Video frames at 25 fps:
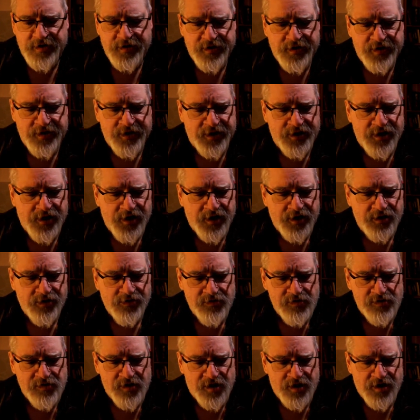And I know
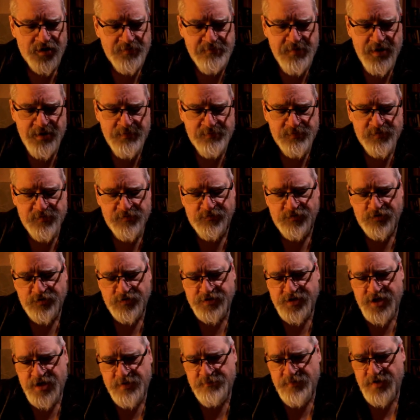a lot of people have
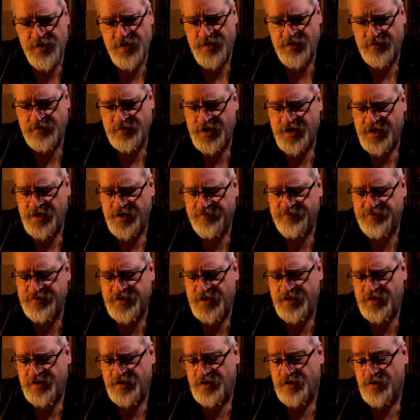looked at me and kind of
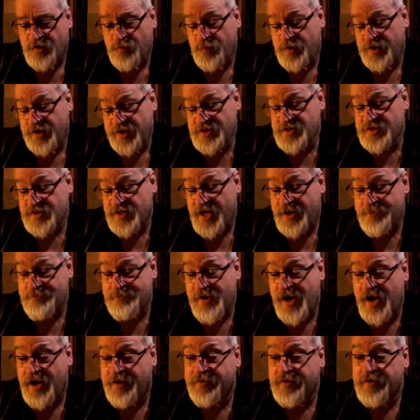said, what is an
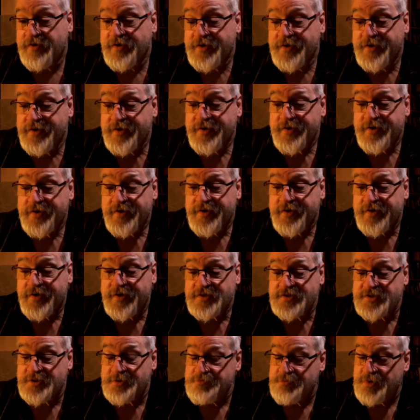empath?
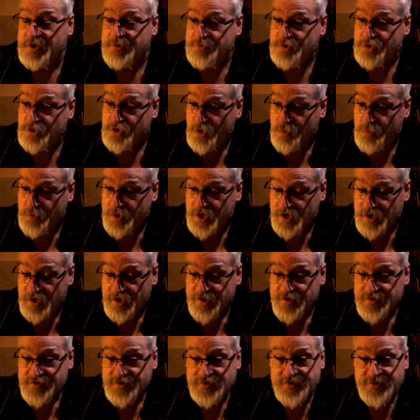Some people know what it
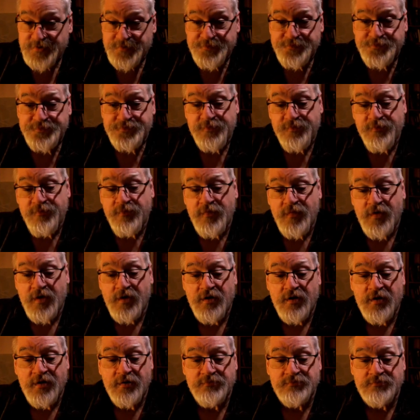is.
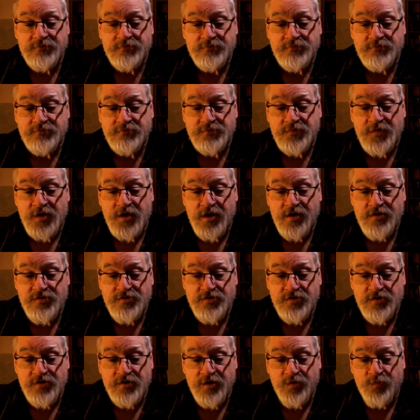Um, and
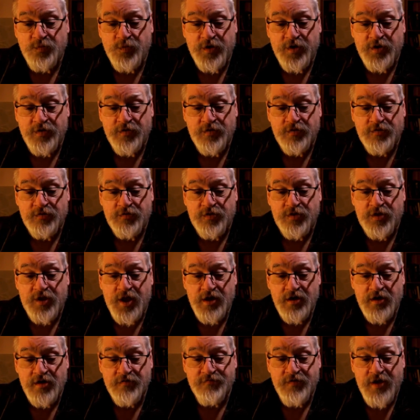certainly we
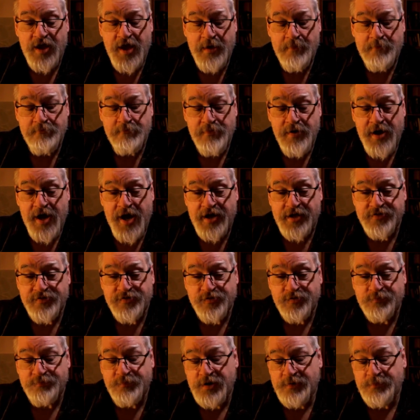think of empaths
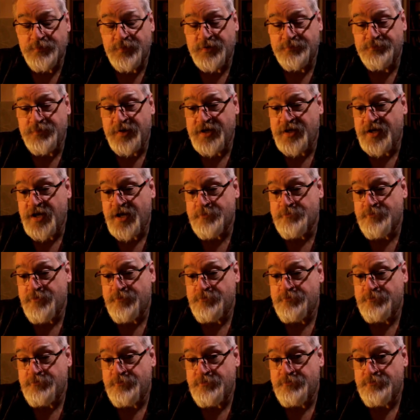or people being
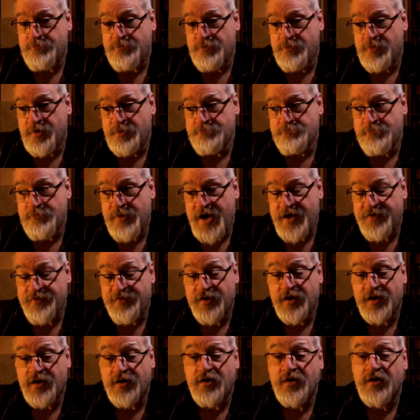
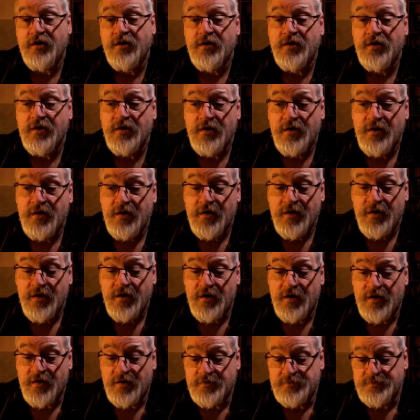empathic
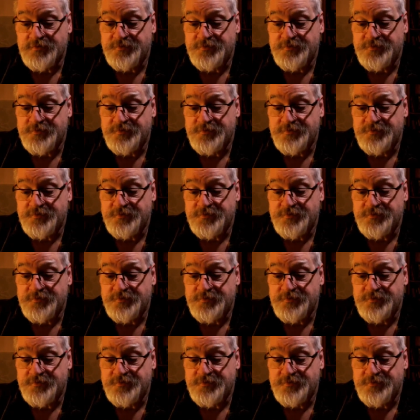uh,